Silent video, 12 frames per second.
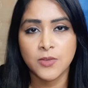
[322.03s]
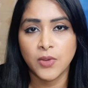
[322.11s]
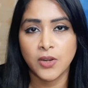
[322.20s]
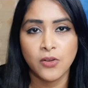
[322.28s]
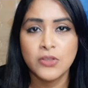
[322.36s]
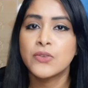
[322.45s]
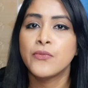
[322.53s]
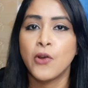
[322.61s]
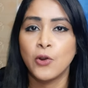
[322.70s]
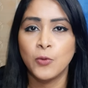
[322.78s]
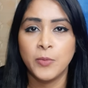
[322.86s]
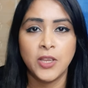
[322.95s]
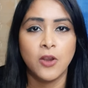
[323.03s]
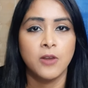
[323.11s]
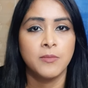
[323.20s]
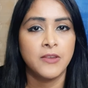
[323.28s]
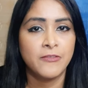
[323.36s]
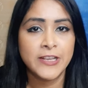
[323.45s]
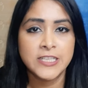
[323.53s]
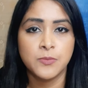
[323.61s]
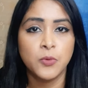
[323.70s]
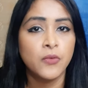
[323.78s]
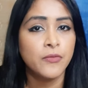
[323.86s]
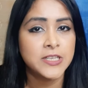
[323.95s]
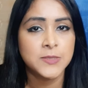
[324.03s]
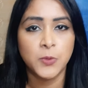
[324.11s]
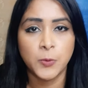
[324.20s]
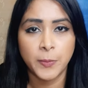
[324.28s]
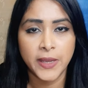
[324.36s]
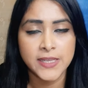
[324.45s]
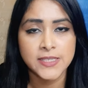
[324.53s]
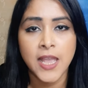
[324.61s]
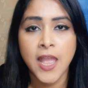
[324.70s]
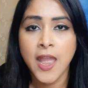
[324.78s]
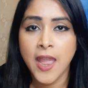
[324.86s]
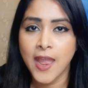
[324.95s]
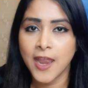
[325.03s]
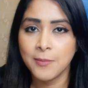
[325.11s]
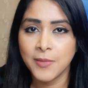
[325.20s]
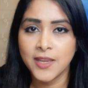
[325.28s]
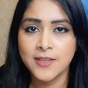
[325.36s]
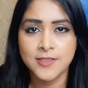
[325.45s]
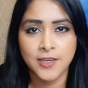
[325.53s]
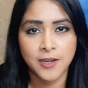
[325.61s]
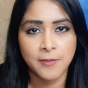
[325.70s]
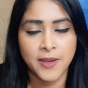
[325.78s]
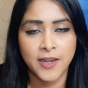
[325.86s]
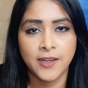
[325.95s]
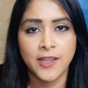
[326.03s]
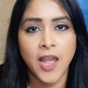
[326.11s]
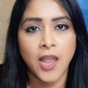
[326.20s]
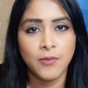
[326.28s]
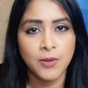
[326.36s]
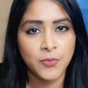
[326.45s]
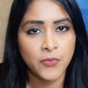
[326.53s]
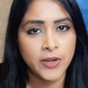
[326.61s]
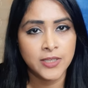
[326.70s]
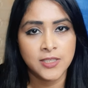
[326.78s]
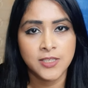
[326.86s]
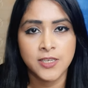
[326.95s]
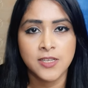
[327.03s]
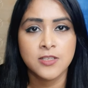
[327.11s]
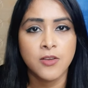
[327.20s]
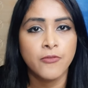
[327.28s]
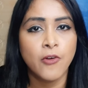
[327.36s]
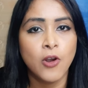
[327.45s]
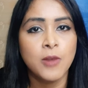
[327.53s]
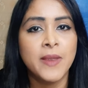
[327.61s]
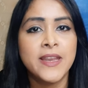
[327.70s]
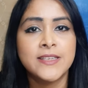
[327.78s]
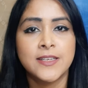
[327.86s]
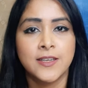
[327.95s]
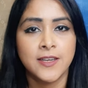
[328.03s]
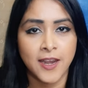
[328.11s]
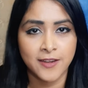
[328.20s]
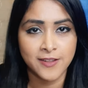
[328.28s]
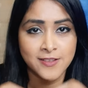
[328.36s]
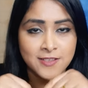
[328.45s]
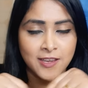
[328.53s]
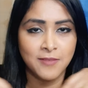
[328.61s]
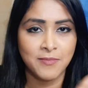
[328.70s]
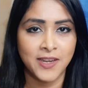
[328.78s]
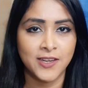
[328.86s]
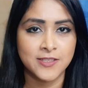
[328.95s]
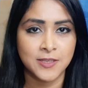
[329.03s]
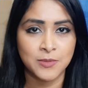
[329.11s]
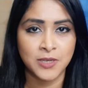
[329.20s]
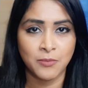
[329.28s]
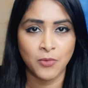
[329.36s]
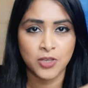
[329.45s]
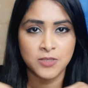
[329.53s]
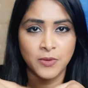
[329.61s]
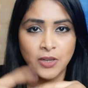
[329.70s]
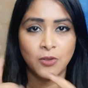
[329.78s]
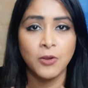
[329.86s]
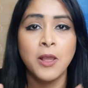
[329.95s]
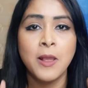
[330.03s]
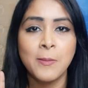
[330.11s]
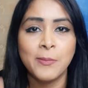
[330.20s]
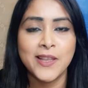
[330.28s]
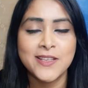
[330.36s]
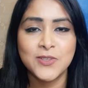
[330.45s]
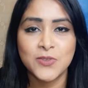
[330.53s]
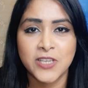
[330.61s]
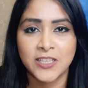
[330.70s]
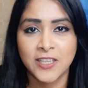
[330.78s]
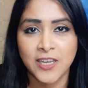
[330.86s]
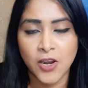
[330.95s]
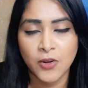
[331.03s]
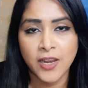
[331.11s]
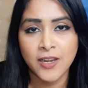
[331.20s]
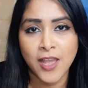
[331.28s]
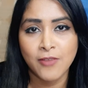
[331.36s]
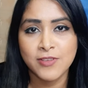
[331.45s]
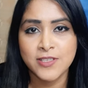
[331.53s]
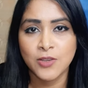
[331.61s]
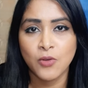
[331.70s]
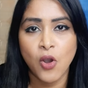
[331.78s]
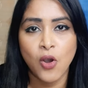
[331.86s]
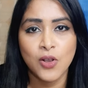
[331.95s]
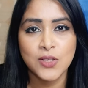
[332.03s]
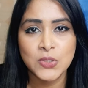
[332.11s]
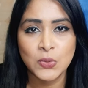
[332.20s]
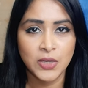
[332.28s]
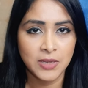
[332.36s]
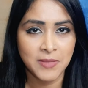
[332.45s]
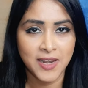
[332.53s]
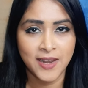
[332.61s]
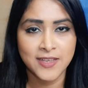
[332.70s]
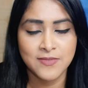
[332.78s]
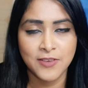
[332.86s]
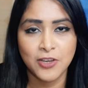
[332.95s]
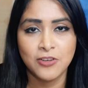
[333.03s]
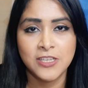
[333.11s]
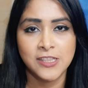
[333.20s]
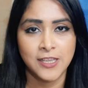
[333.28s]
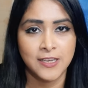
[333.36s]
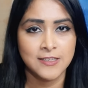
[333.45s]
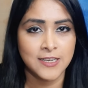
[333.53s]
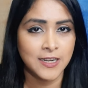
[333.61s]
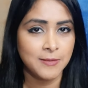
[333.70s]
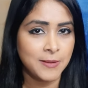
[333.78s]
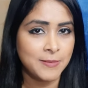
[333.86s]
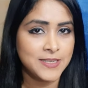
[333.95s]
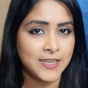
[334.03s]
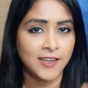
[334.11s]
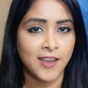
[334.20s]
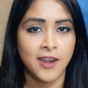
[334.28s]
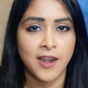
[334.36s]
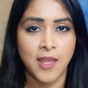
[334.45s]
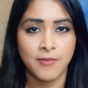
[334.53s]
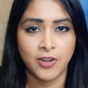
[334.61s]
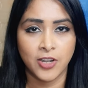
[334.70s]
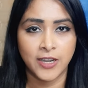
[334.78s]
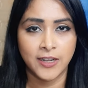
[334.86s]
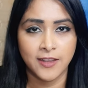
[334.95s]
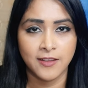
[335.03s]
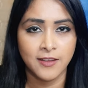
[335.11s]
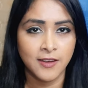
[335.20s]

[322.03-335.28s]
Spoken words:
You can also follow me on my Facebook page and my Instagram ID. I will provide the details of all my internet handles in my description box below. Please do check that out, and I will see you all soon in my next video. Till then, tada, bye bye, take care, have a great day.